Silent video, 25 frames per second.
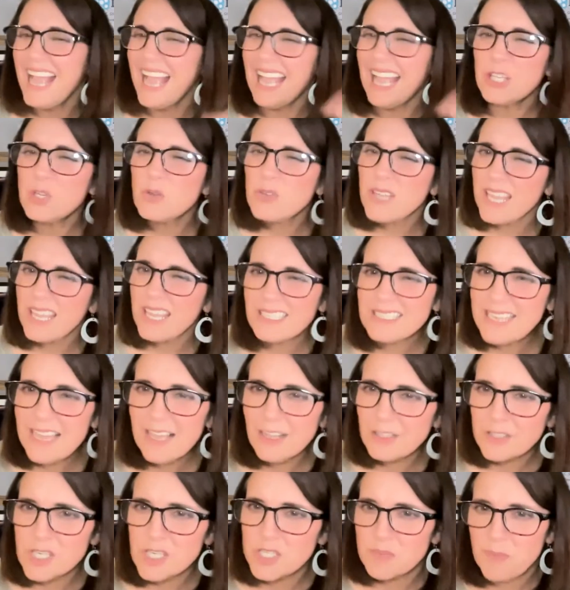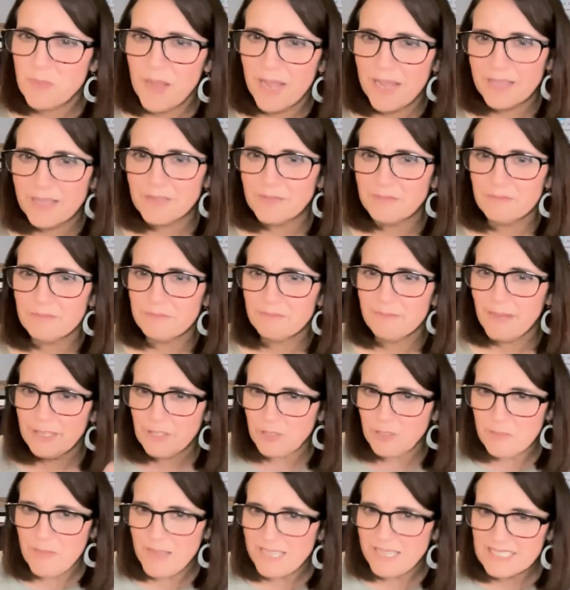You can't tell just by
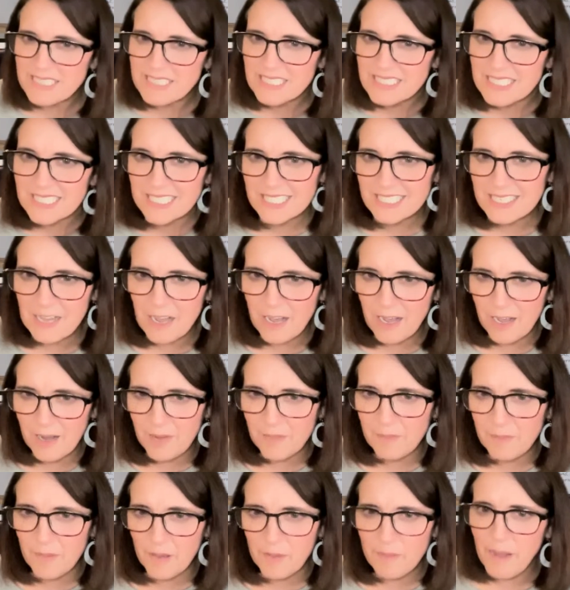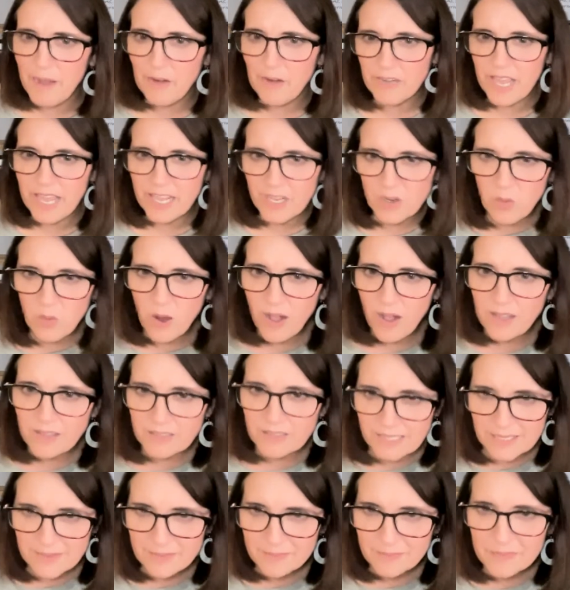your menses about egg
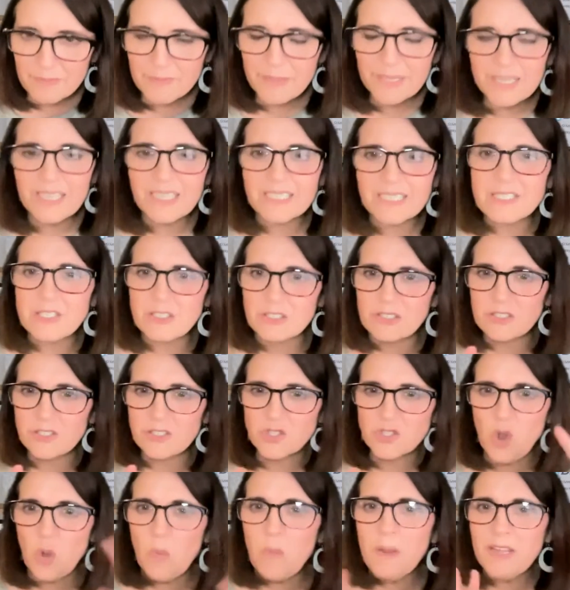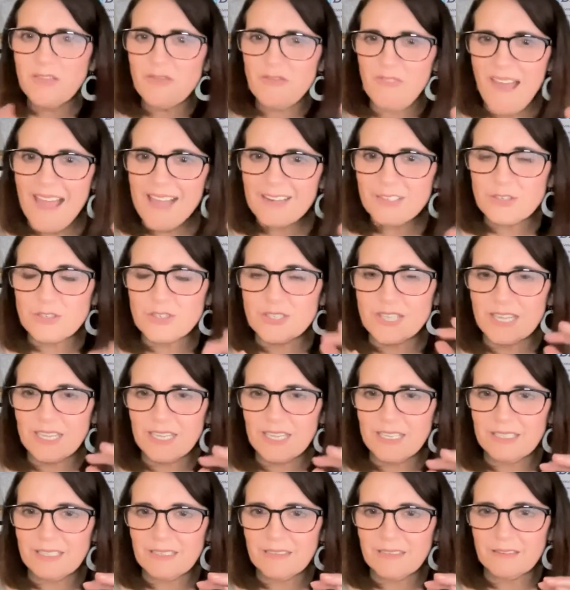quality, because there's so many factors that
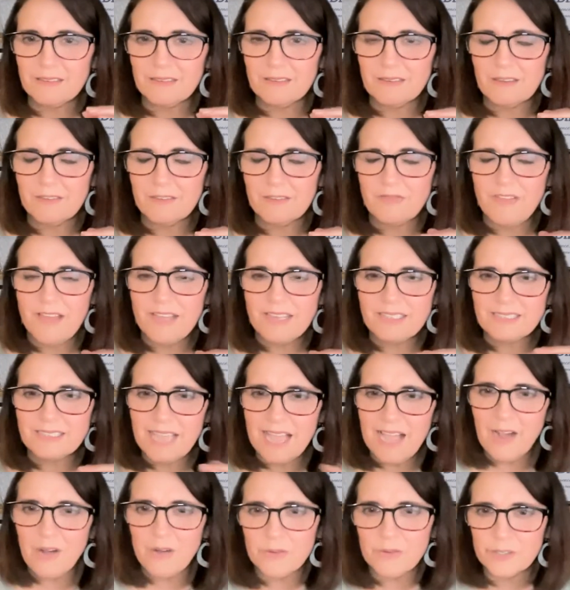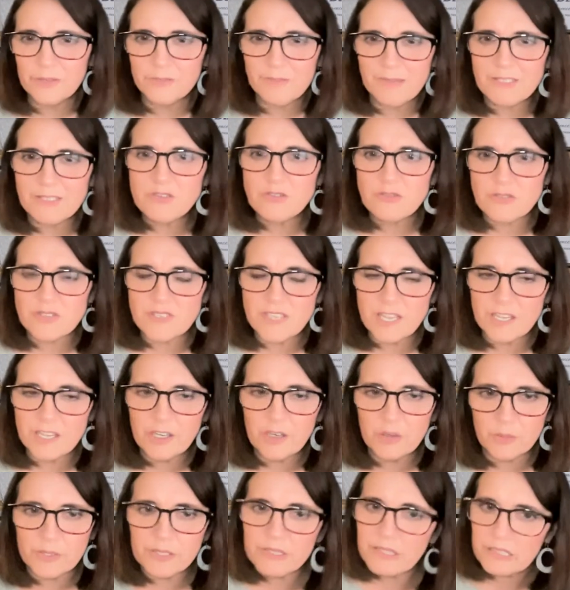can affect how your menstrual
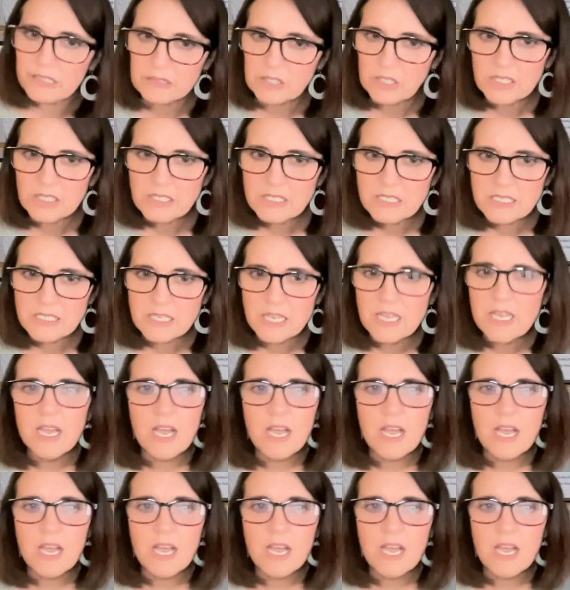cycle really looks.